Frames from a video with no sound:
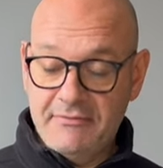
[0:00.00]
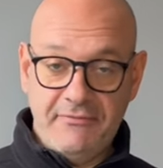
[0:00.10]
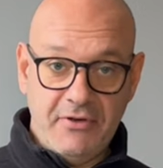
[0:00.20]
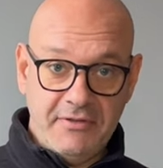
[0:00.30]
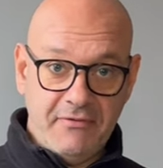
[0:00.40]

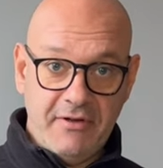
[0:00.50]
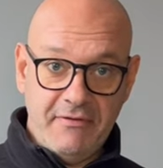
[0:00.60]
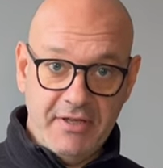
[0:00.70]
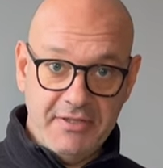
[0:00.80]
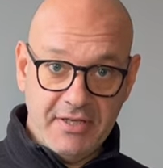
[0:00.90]
35
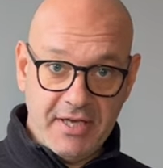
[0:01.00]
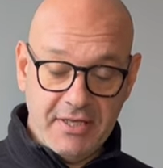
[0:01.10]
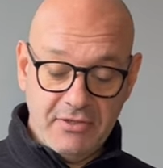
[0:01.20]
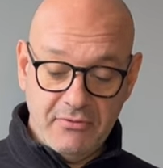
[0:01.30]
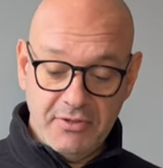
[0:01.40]
litre
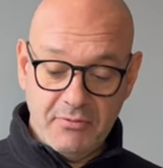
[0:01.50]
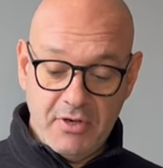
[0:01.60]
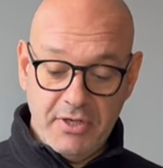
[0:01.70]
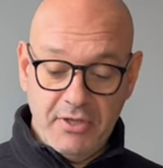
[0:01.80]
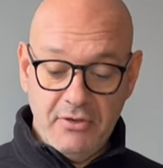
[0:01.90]
kettle is what I
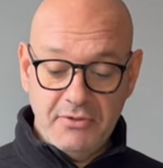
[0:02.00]
use.